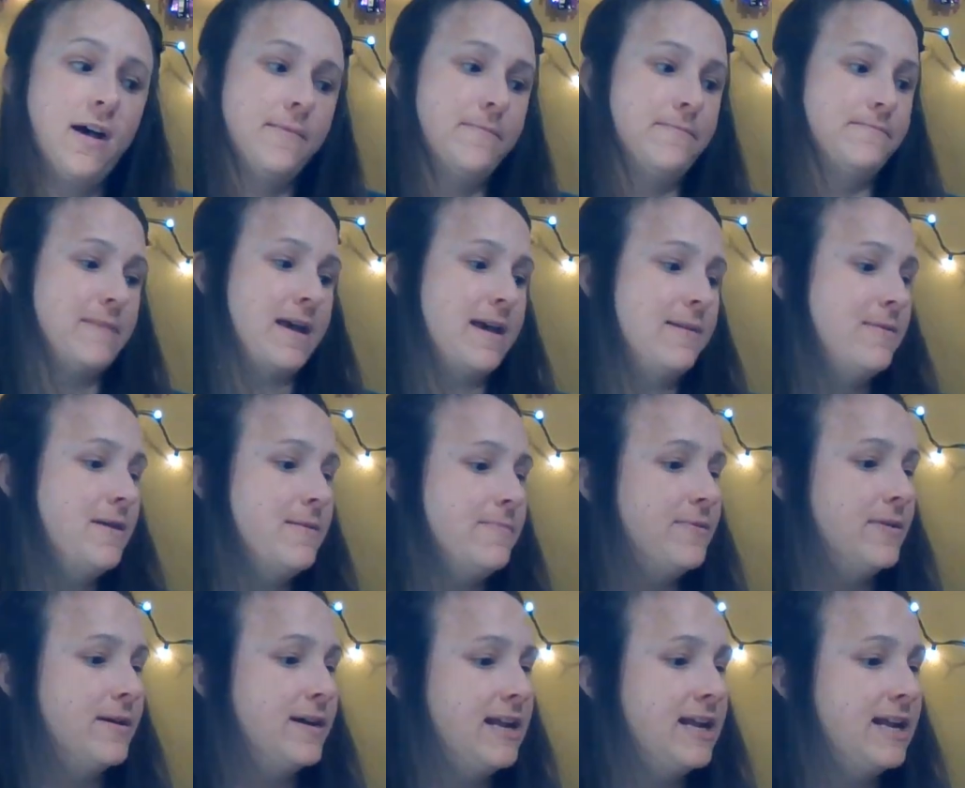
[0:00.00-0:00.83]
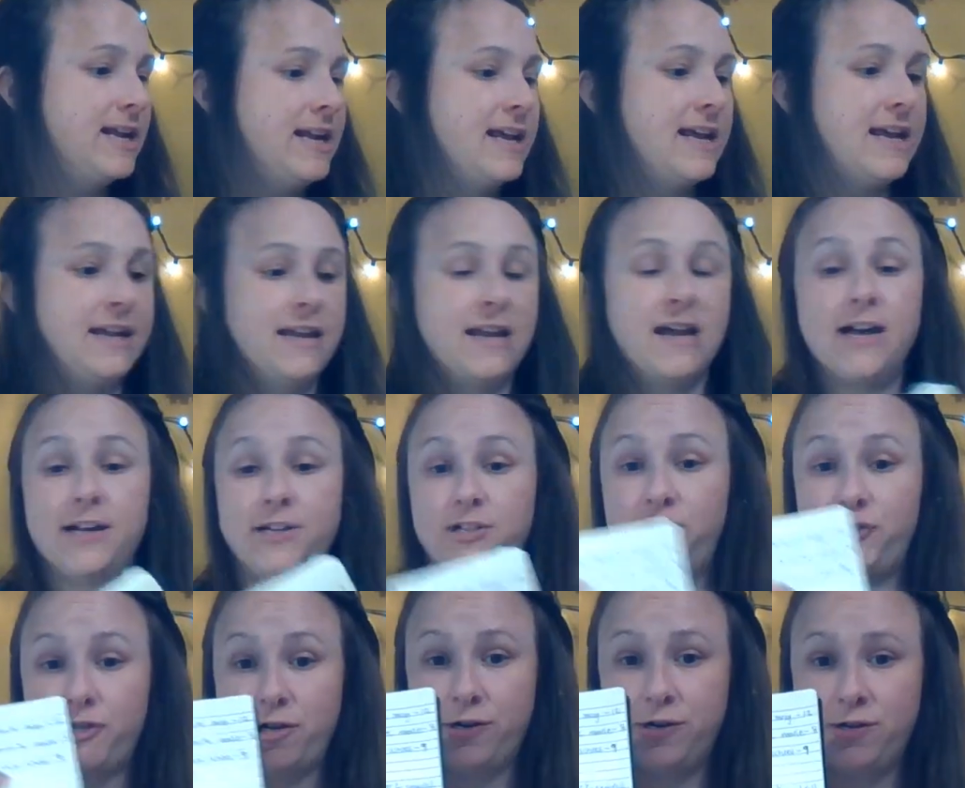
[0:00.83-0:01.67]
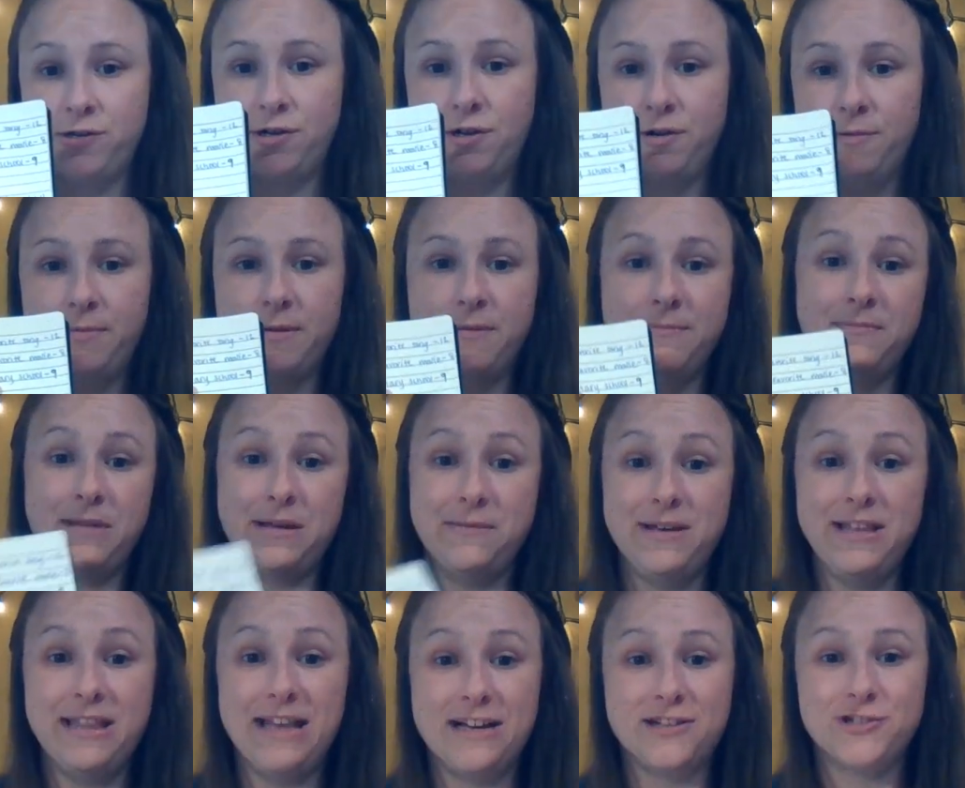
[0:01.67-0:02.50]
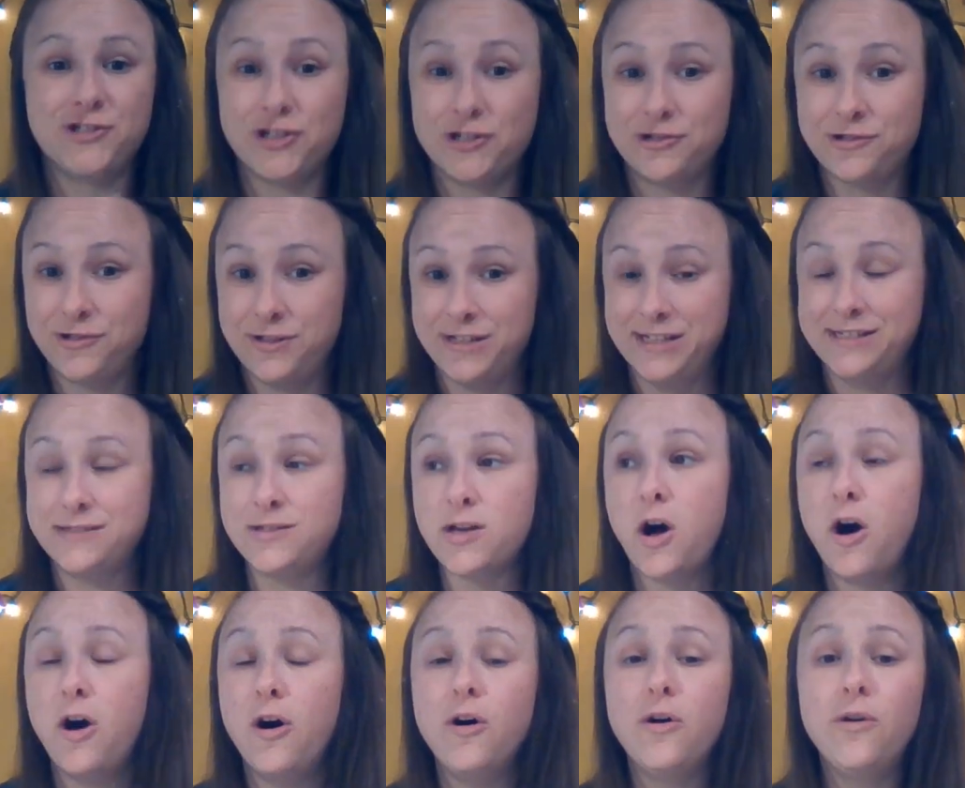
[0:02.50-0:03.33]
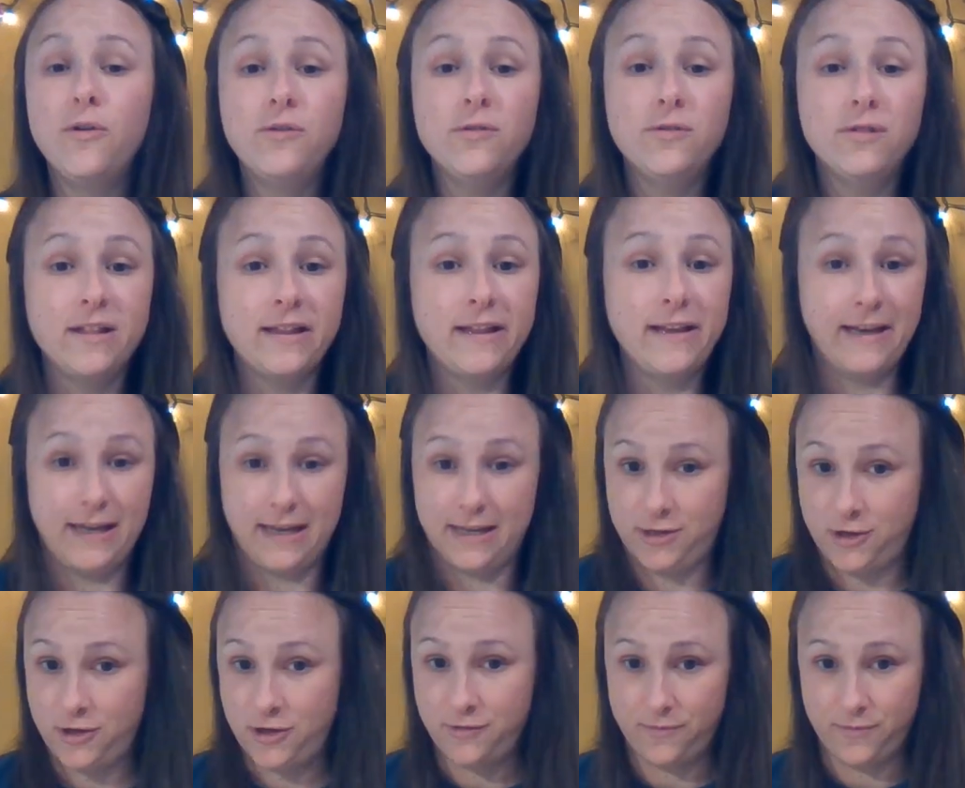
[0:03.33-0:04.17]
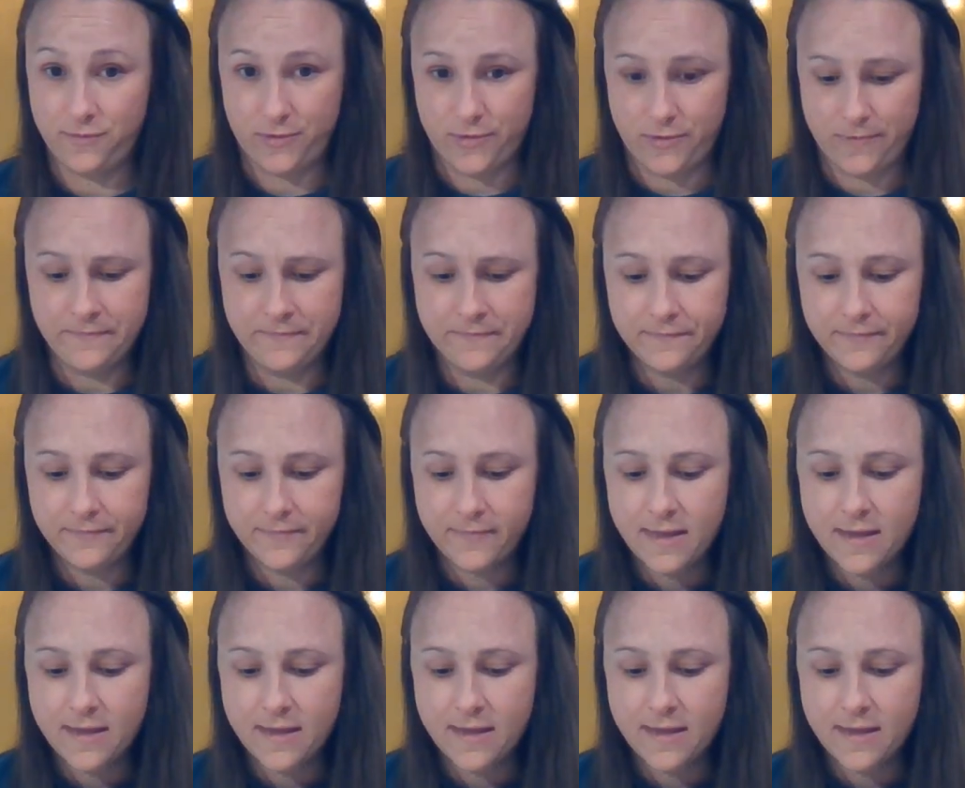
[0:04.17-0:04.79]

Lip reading: Maybe put it in a journal, but maybe that journal is only in your room.